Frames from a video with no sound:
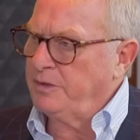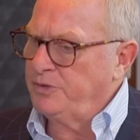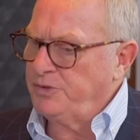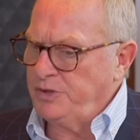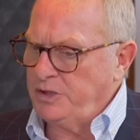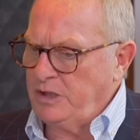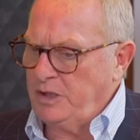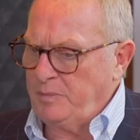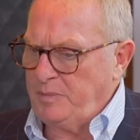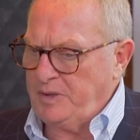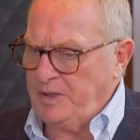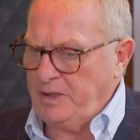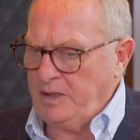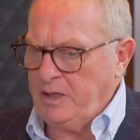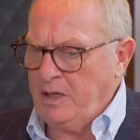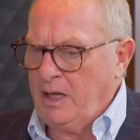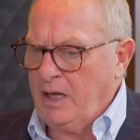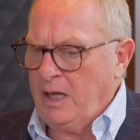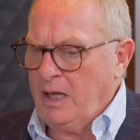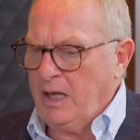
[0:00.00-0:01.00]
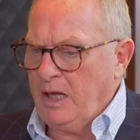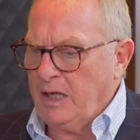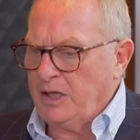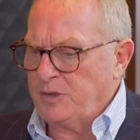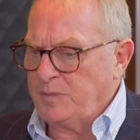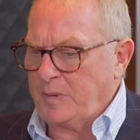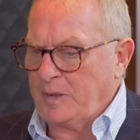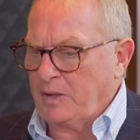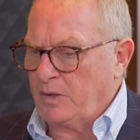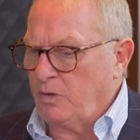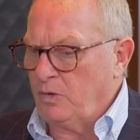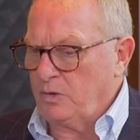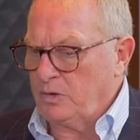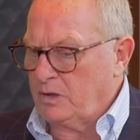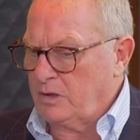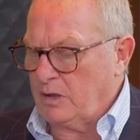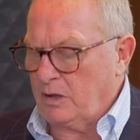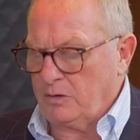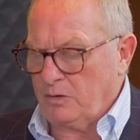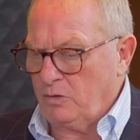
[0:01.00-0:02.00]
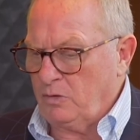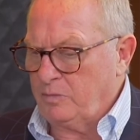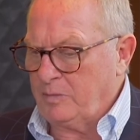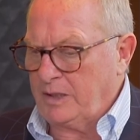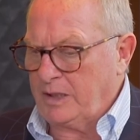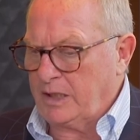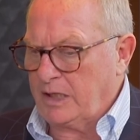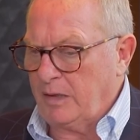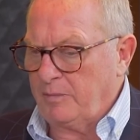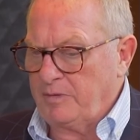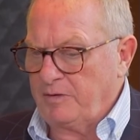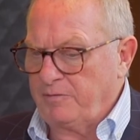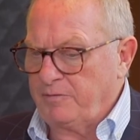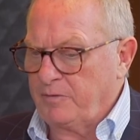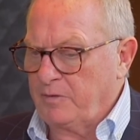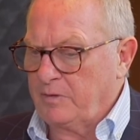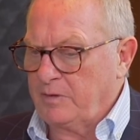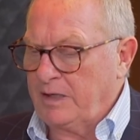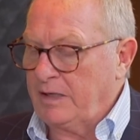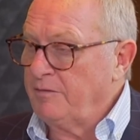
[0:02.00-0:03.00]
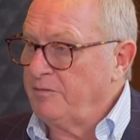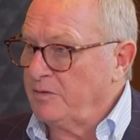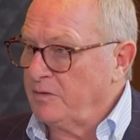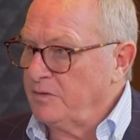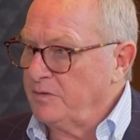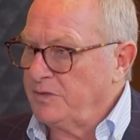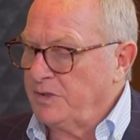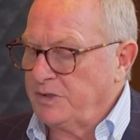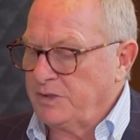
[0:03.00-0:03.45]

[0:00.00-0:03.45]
GDP. It's been a gold mining company forever.